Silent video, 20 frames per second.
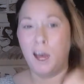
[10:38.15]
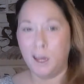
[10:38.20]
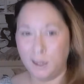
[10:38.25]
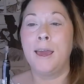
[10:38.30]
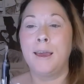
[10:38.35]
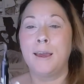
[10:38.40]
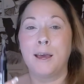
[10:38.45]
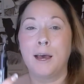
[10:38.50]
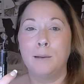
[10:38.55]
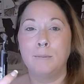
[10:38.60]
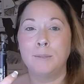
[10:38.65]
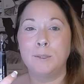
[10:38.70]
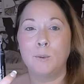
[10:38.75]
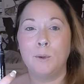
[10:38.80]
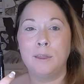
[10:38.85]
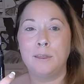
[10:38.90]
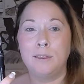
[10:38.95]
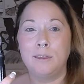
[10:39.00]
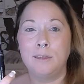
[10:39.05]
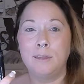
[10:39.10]
It comes
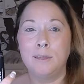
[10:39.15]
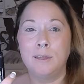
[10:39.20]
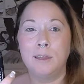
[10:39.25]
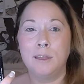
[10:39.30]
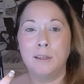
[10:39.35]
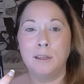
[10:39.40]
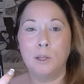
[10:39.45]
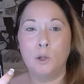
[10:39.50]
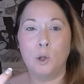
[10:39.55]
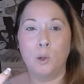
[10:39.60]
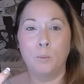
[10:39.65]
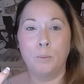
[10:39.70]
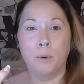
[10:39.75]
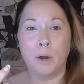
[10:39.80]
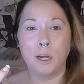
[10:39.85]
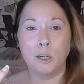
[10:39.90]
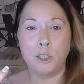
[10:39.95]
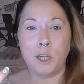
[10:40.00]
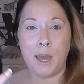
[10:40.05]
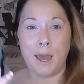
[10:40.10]
with the little
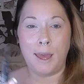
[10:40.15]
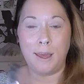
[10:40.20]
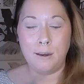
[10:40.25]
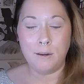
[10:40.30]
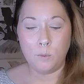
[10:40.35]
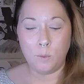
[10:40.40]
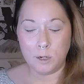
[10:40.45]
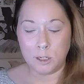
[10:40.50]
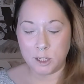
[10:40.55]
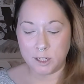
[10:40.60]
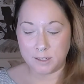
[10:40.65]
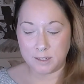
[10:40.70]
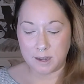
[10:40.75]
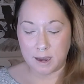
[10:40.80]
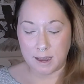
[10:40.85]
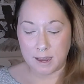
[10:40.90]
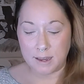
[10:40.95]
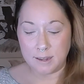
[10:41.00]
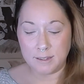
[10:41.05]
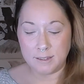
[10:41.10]
brush end, which is
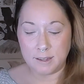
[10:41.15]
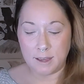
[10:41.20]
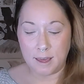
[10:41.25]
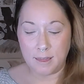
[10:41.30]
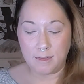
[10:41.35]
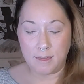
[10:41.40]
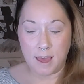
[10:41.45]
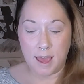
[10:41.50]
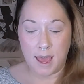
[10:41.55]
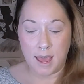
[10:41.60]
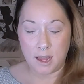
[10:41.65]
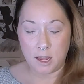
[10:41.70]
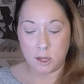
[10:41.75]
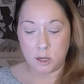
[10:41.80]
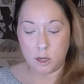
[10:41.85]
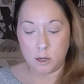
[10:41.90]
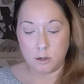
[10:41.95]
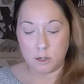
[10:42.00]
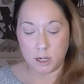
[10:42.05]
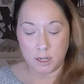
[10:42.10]
nice, and then
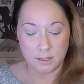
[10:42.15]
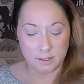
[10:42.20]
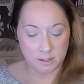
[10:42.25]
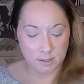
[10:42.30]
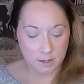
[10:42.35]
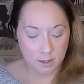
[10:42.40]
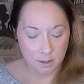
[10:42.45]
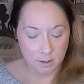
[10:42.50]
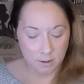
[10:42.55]
you just